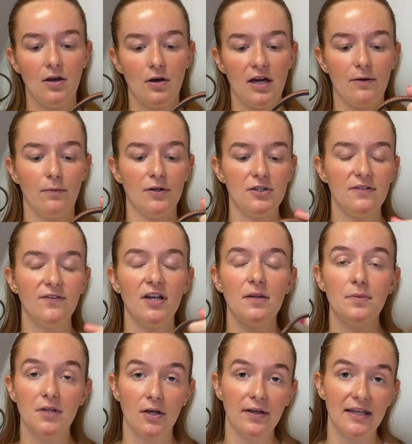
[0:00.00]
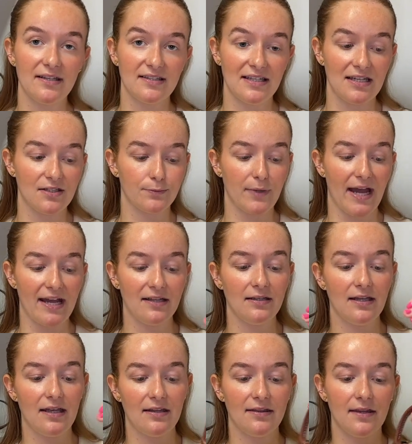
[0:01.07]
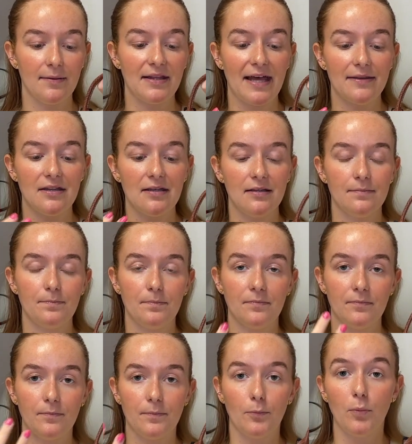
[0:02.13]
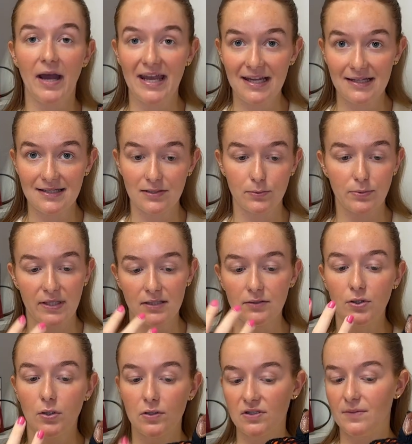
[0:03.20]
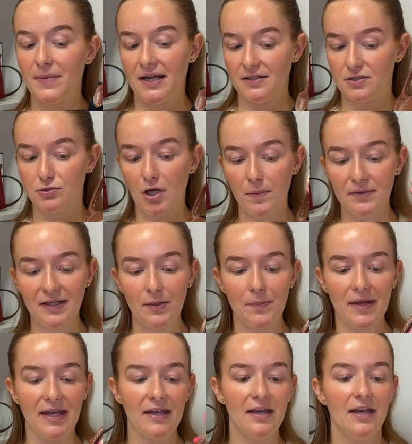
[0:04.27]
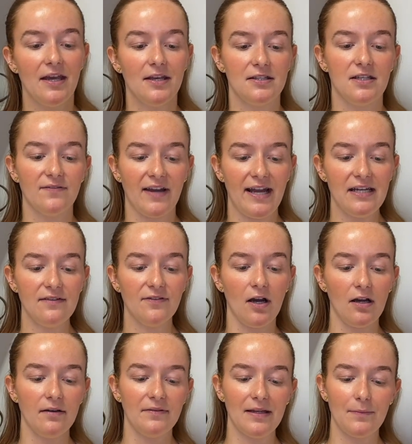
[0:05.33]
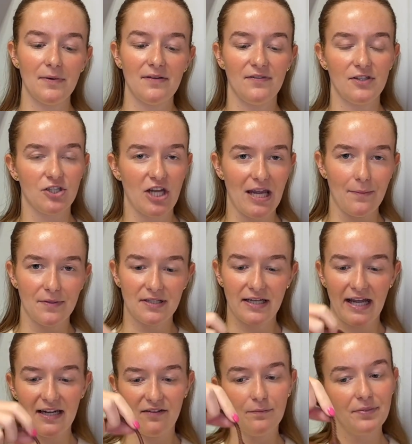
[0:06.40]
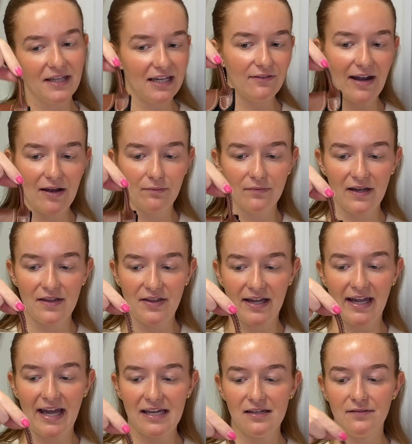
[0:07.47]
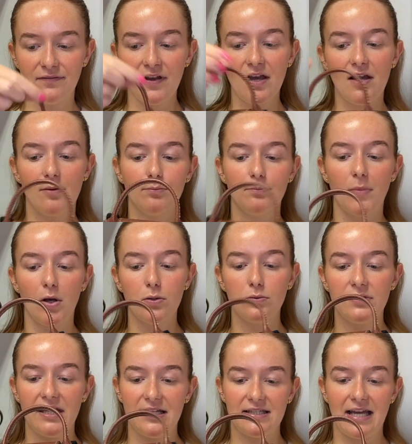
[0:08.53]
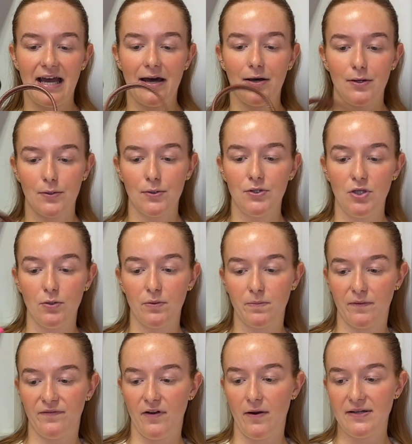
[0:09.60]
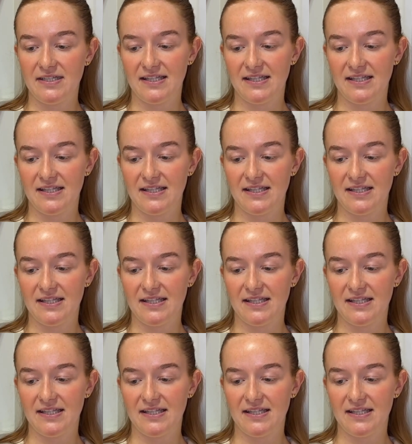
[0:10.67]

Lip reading: And once you've got your belongings in it as well, the weight will cause the bag to drop a little bit, so you've kind of got a little bit of a shape to kind of play around with and kind of mould it to how you would prefer it to